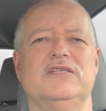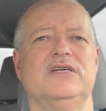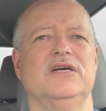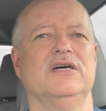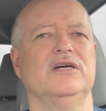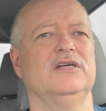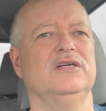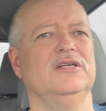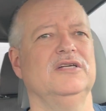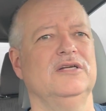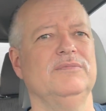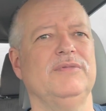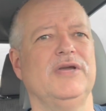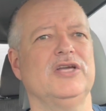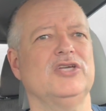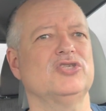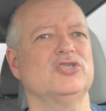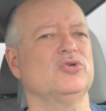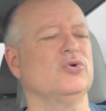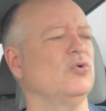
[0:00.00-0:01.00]
to
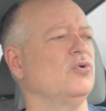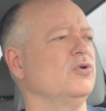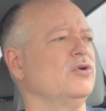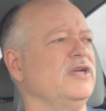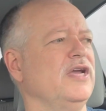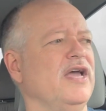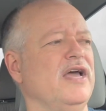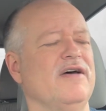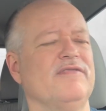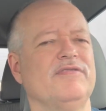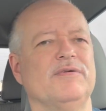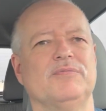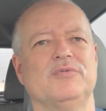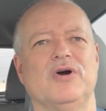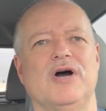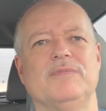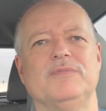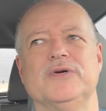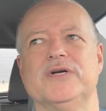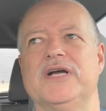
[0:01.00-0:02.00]
make sure you have the
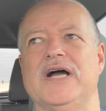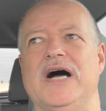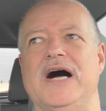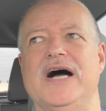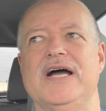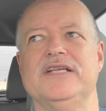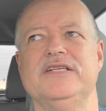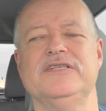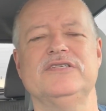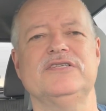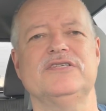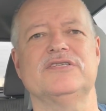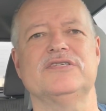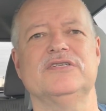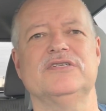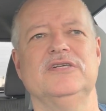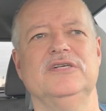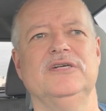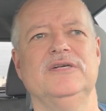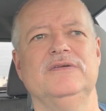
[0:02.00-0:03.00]
proper
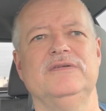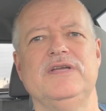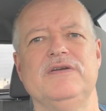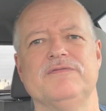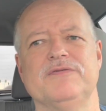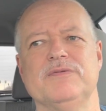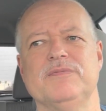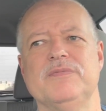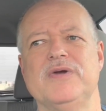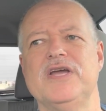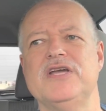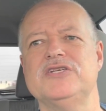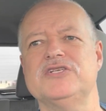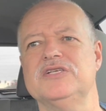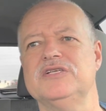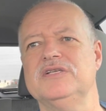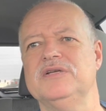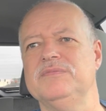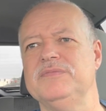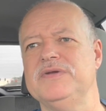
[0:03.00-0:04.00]
guidance,
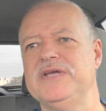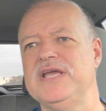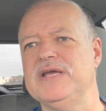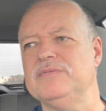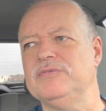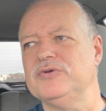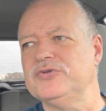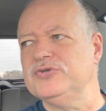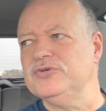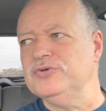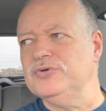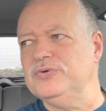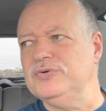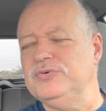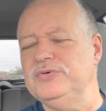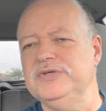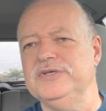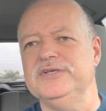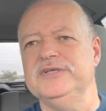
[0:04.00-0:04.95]
information, and be able to